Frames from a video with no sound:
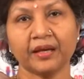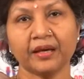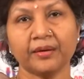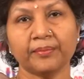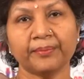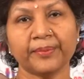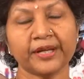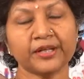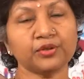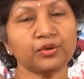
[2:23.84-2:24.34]

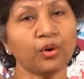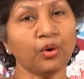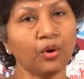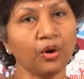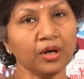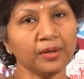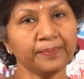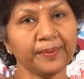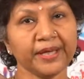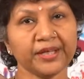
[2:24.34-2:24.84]
But
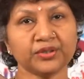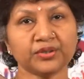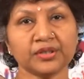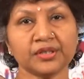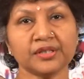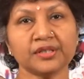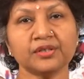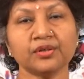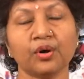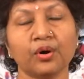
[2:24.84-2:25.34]
all
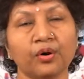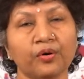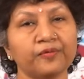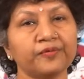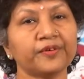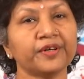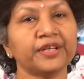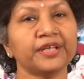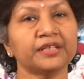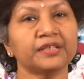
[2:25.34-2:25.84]
patients of
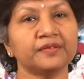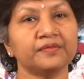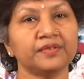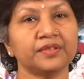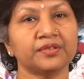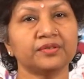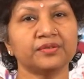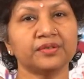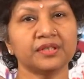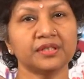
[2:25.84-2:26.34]
connective
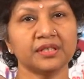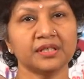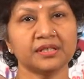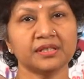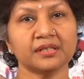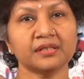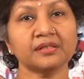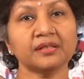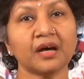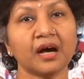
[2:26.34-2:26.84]
tissue
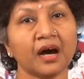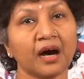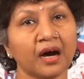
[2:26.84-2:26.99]
diseases